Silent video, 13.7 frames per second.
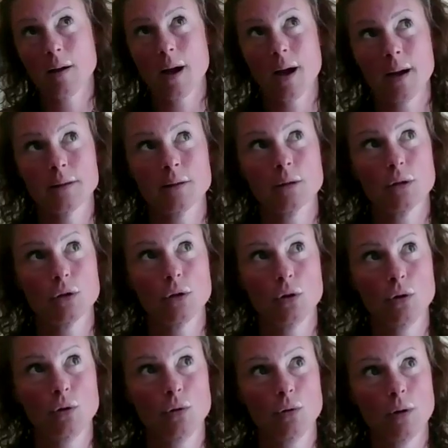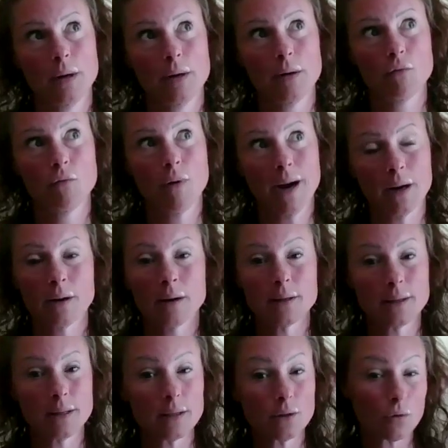and to recognize
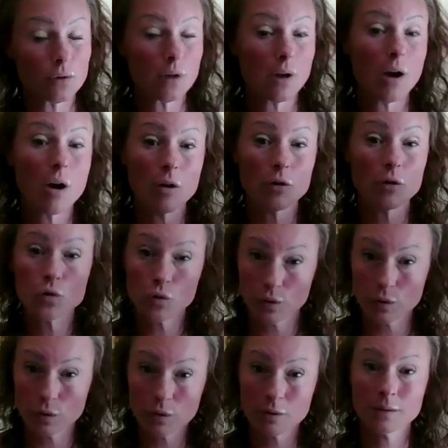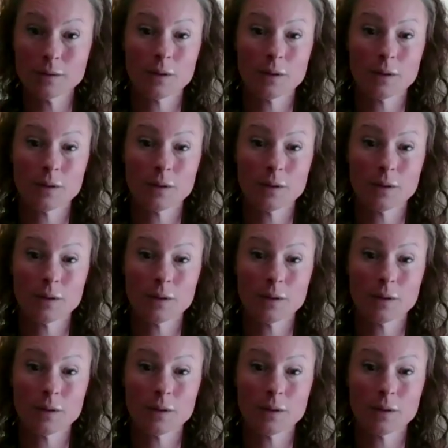it's not our truth.